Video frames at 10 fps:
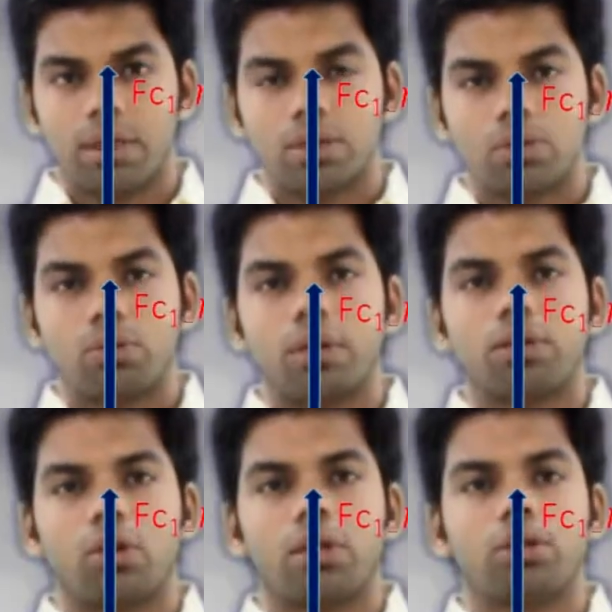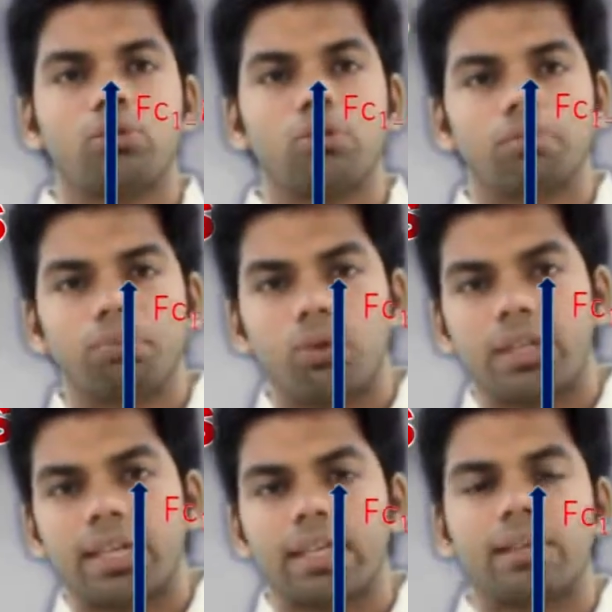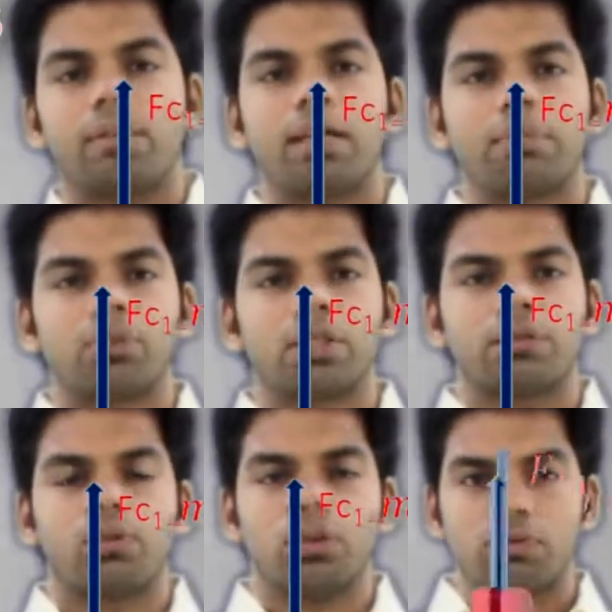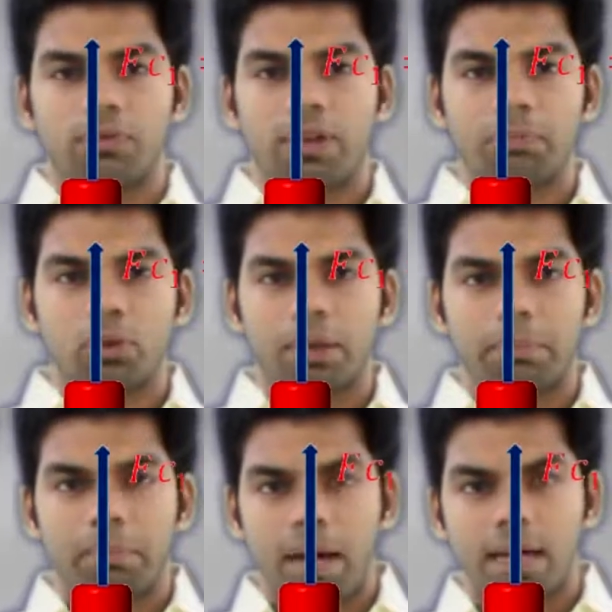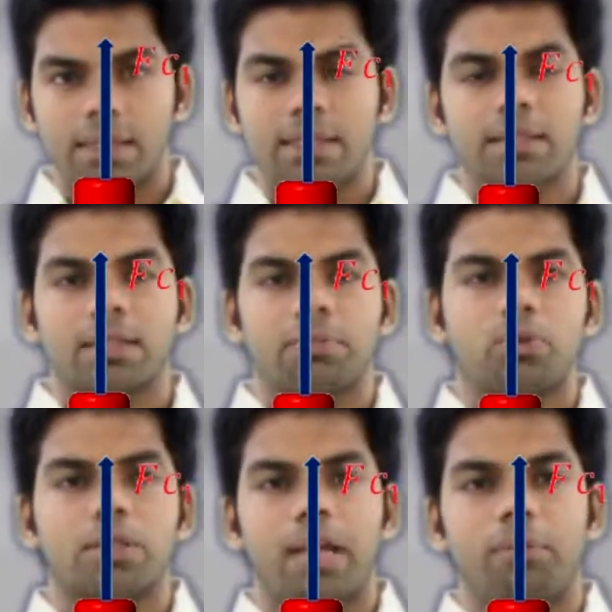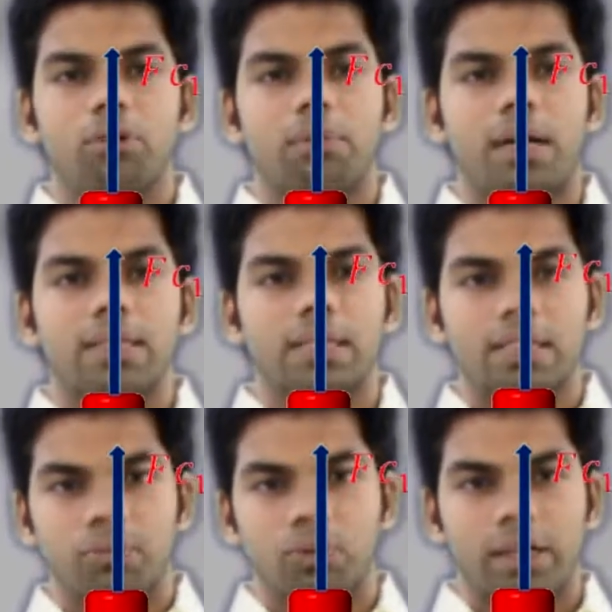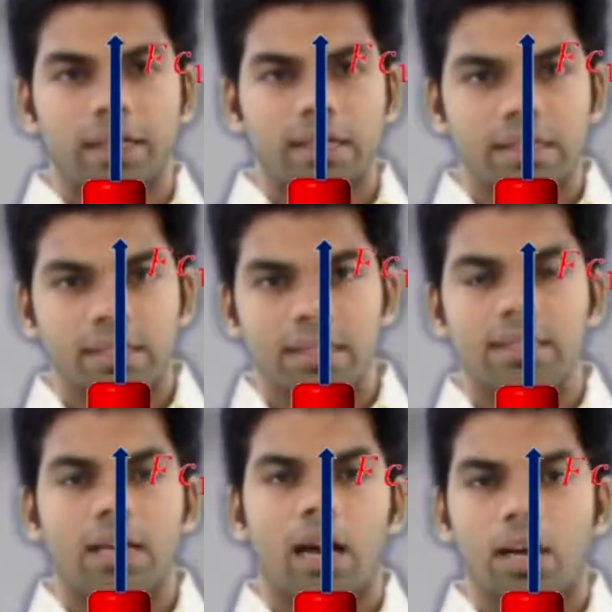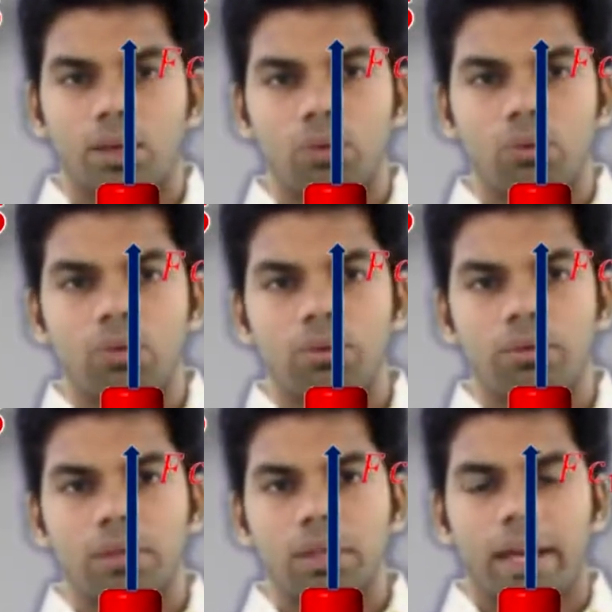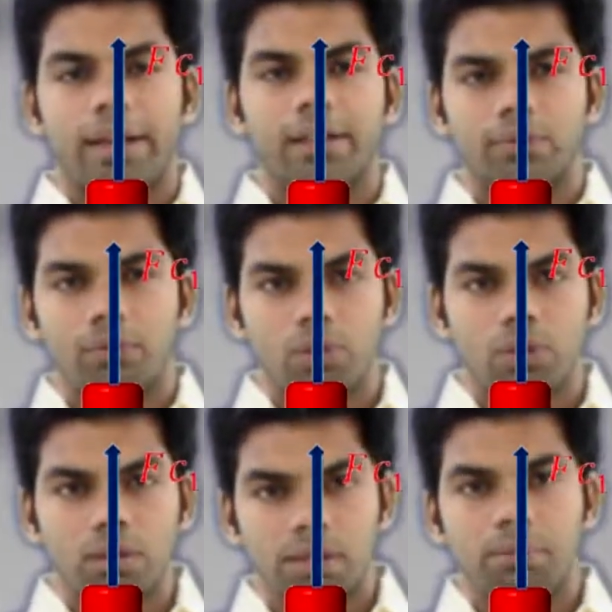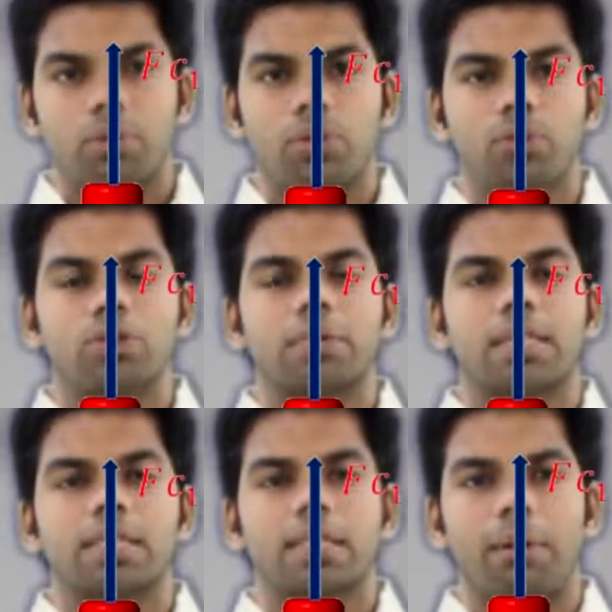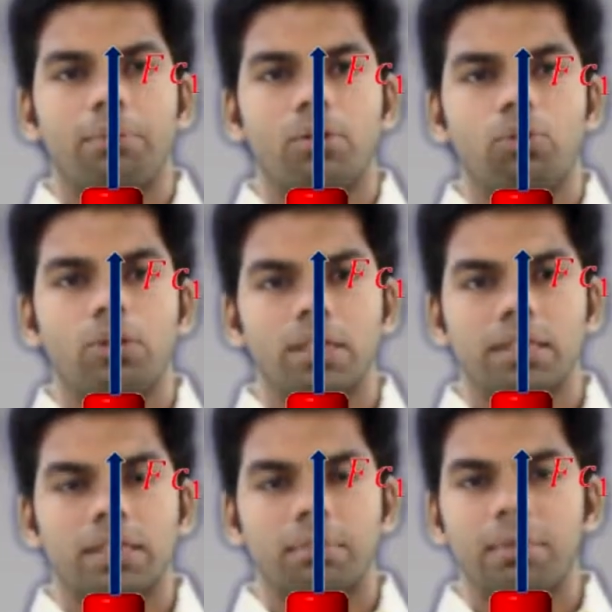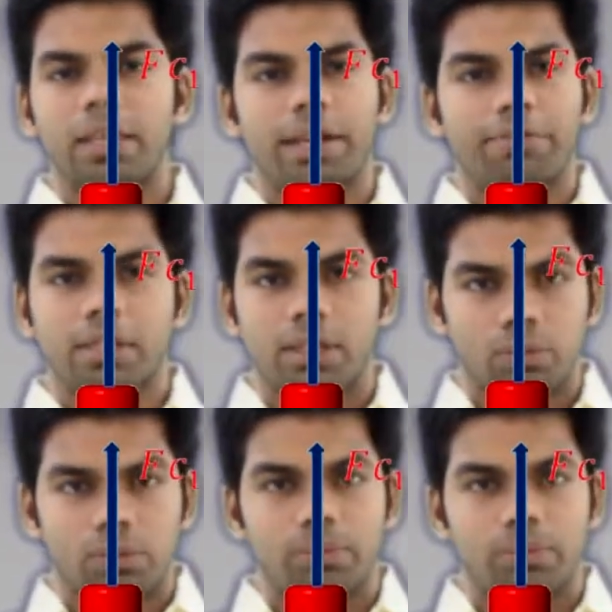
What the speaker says: So in order to put that equal and opposite force, we will put a mass. Suppose m2 mass is put at a distance r2, and the force produced by this m2 is nothing but Fc2.